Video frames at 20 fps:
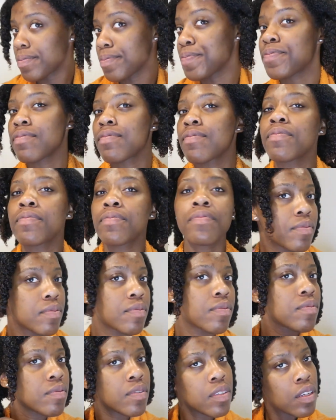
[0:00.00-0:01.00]
and soft and I
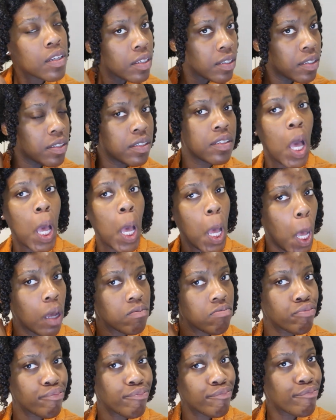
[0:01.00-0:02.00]
knew it was going to come
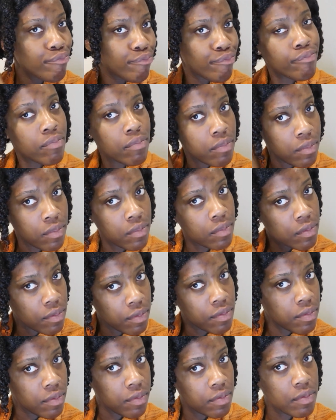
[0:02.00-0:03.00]
out great after I
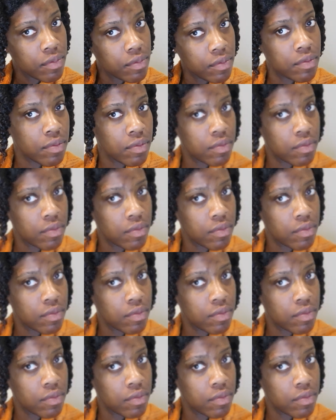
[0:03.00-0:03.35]
washed it out.